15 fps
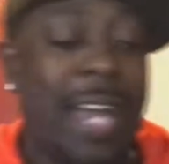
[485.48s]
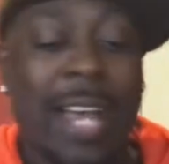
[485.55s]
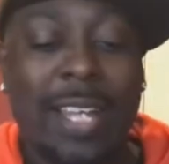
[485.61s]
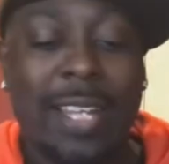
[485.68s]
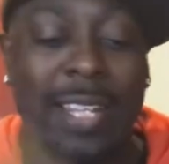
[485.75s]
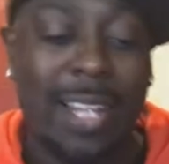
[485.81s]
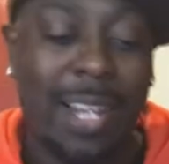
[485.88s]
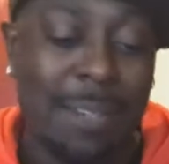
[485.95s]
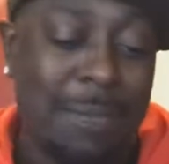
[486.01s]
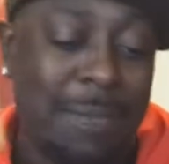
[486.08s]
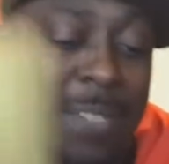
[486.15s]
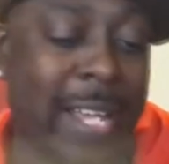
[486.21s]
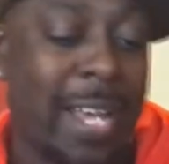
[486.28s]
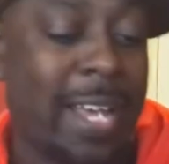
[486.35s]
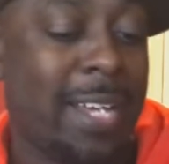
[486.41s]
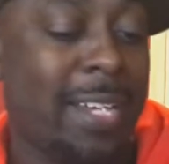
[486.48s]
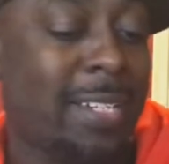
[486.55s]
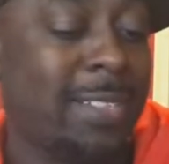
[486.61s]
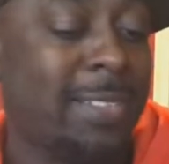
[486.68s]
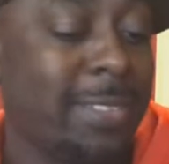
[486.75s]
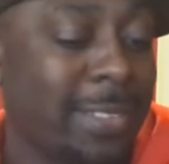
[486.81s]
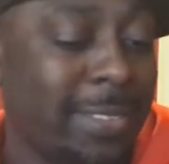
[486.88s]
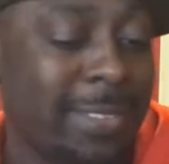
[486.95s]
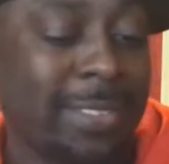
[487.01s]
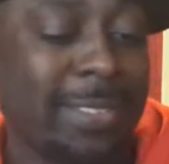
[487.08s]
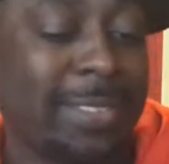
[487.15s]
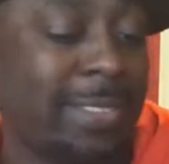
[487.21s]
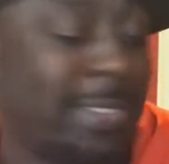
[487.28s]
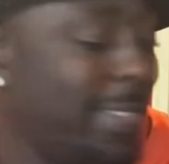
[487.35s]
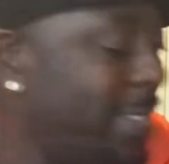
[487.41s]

that. Love that. Ugh.